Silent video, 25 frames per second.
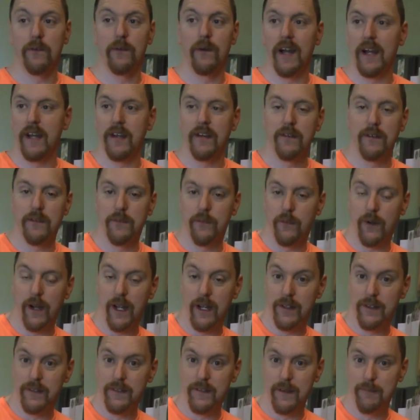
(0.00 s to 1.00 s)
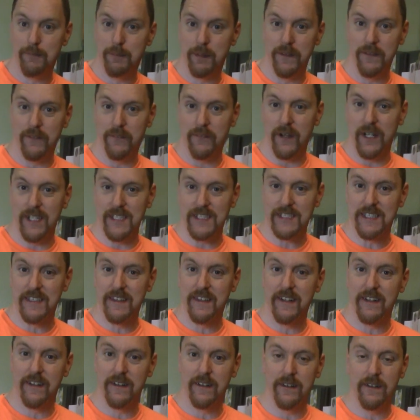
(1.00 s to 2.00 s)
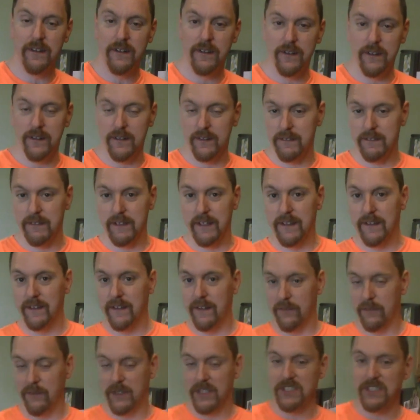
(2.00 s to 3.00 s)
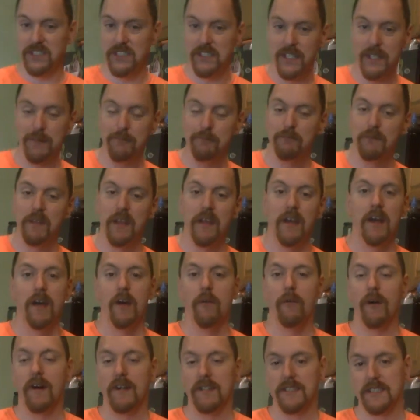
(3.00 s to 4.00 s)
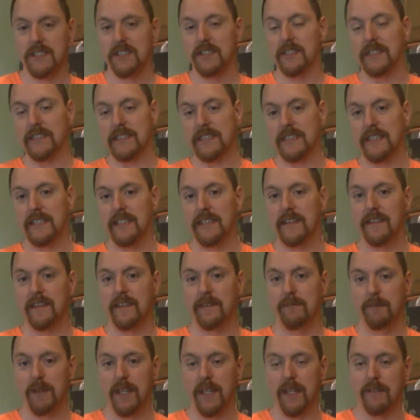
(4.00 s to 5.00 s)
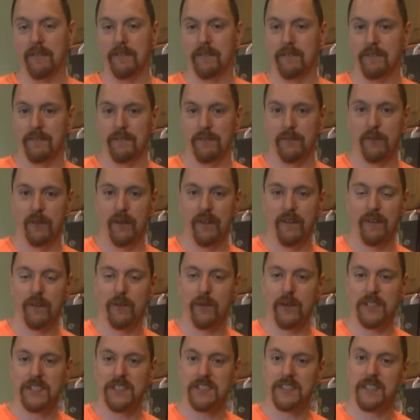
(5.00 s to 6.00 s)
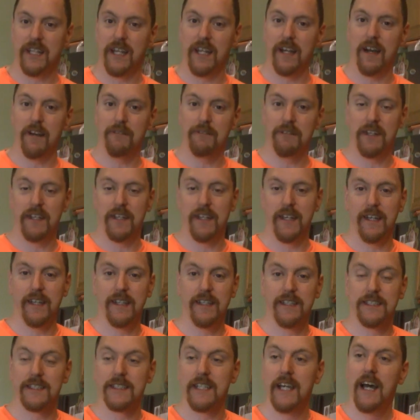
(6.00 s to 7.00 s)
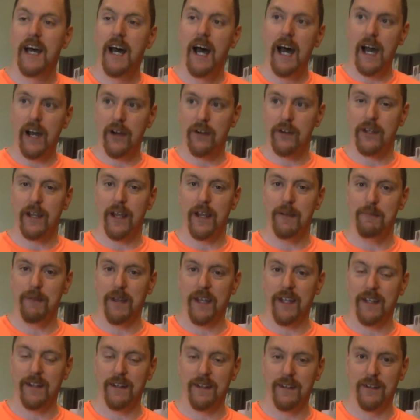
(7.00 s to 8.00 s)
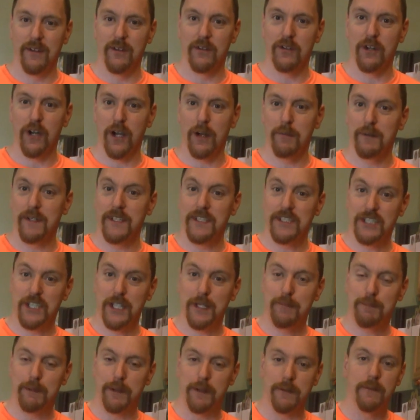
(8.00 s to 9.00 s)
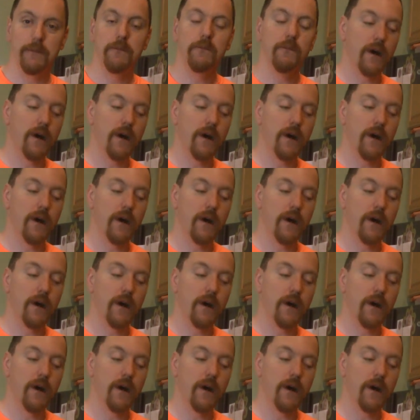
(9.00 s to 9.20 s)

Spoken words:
Why do they put the rice in there originally? Well, it's to extend the meat. One of the questions I often get is, how can I make low carbing cheaper?